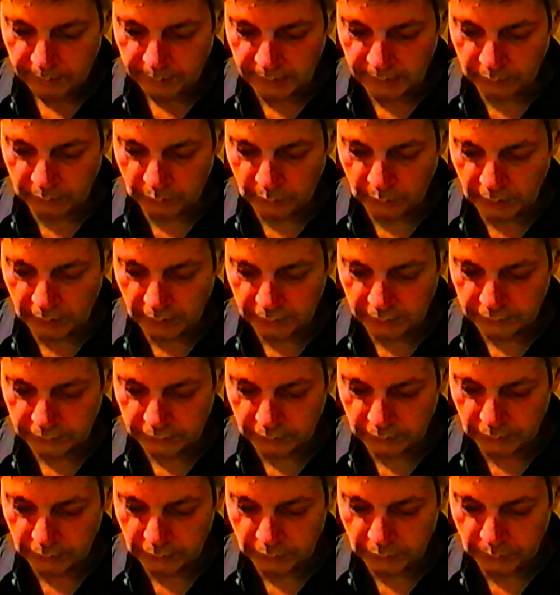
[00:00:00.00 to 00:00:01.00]
but we
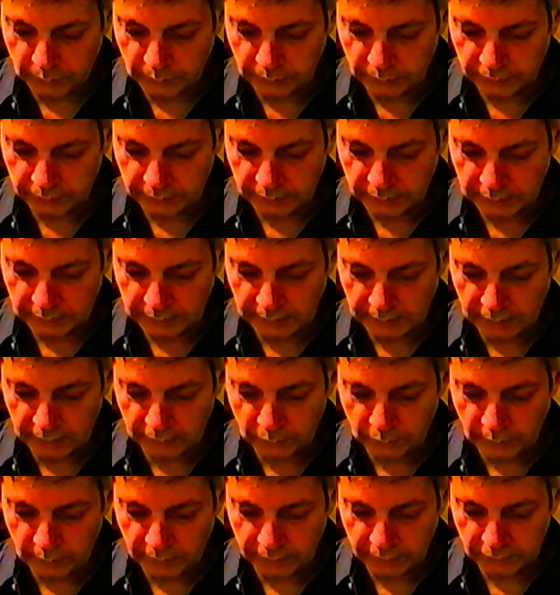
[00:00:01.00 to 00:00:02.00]
also use
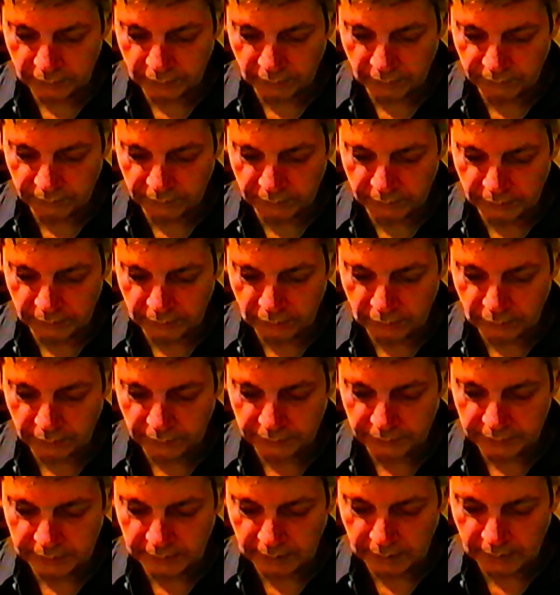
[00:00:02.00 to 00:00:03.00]
networks of
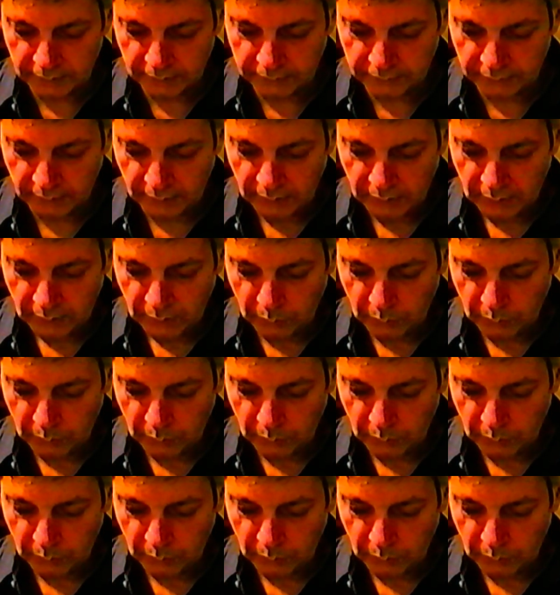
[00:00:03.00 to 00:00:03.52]
nerve cells